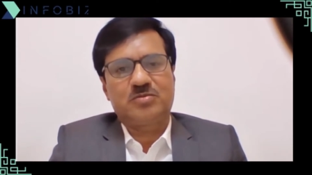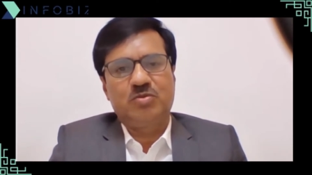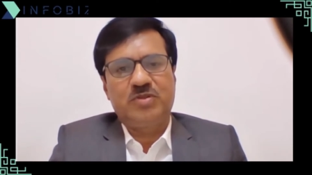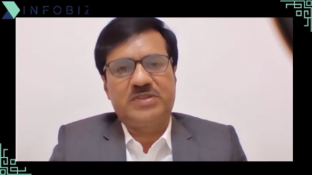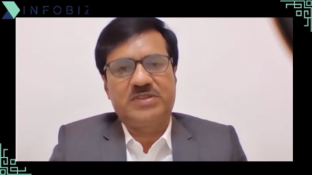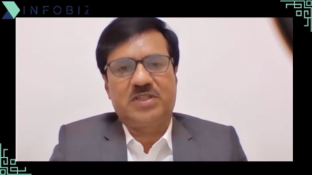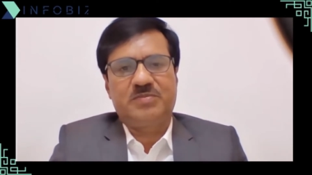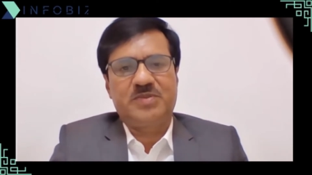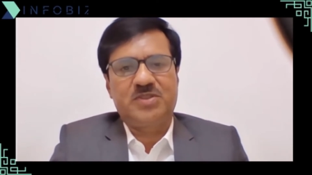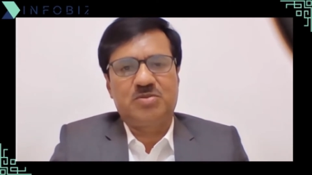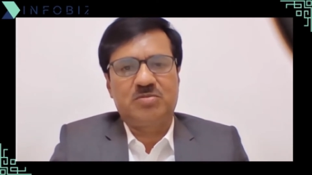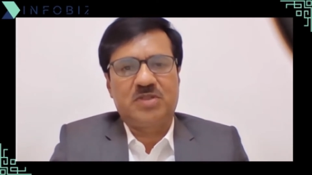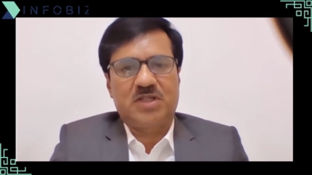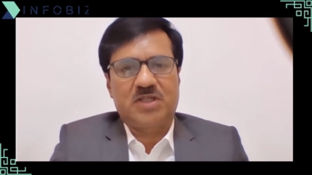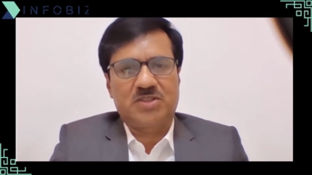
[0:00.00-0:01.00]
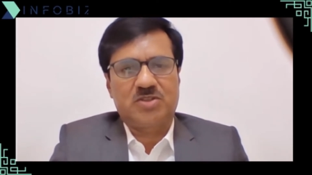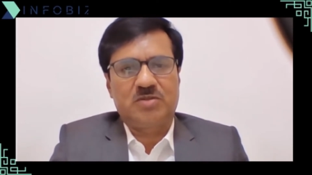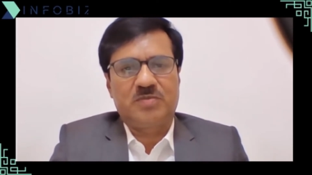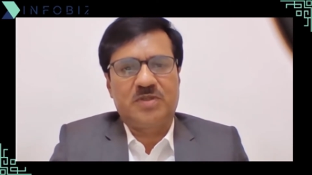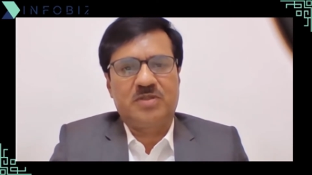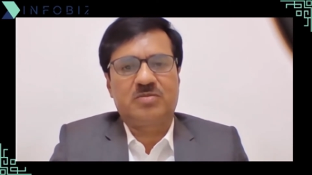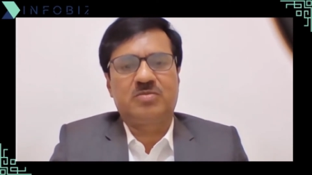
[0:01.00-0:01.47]
quick service to the
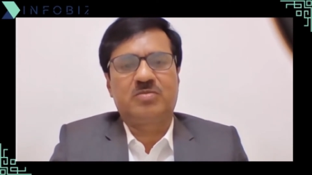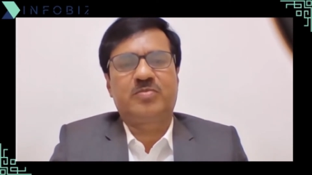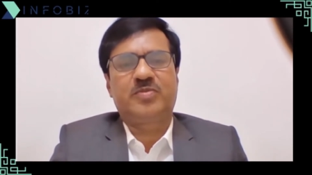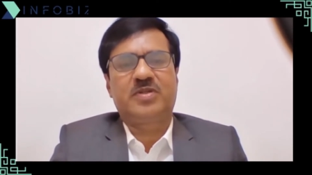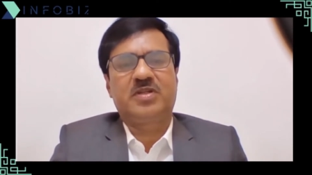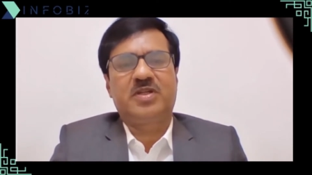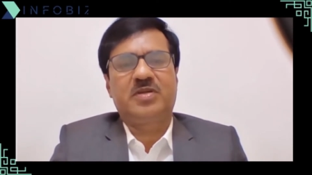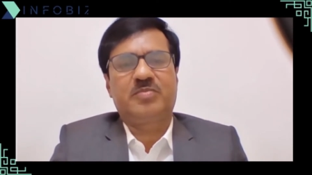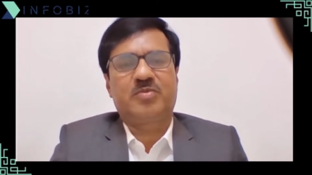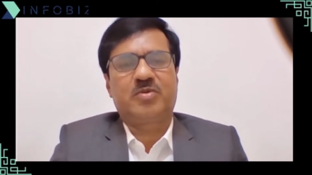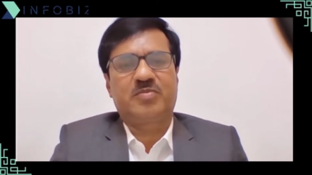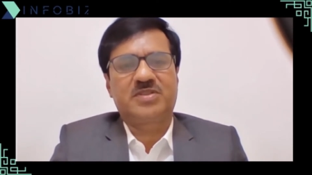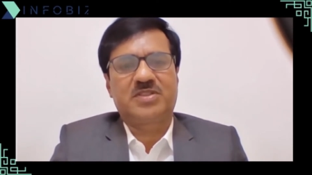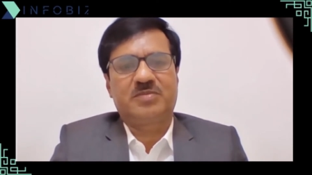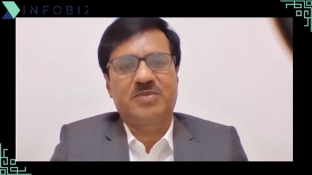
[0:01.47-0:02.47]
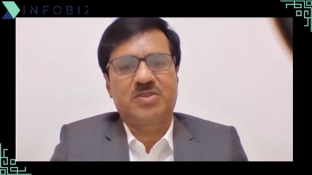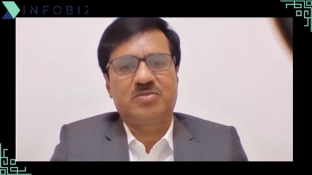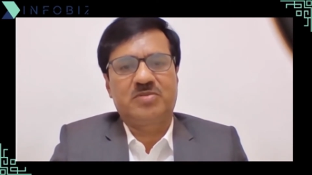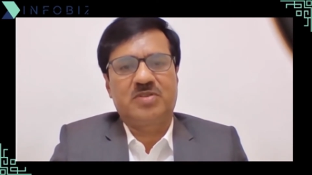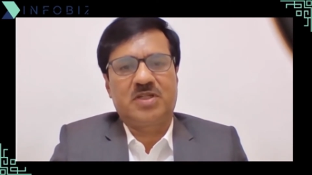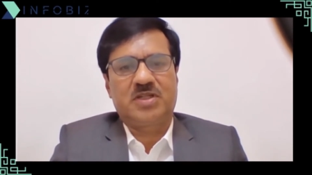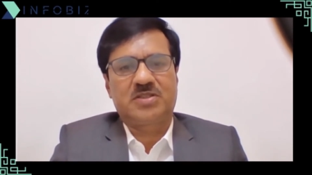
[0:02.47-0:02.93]
customer, to give proper service
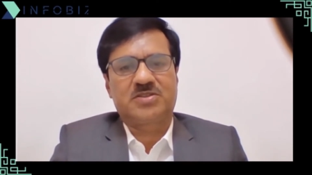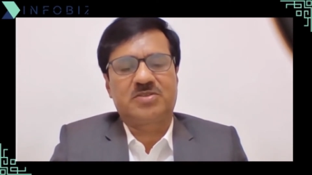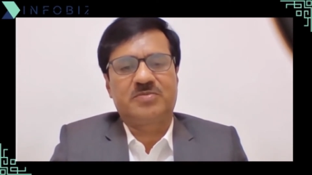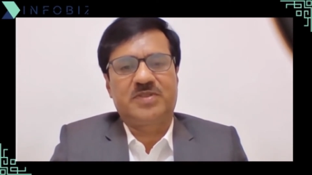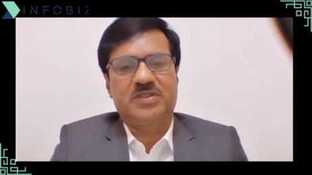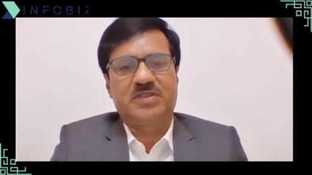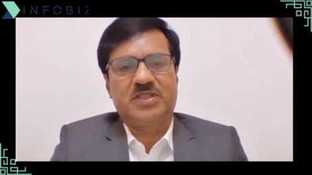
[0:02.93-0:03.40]
to the customer.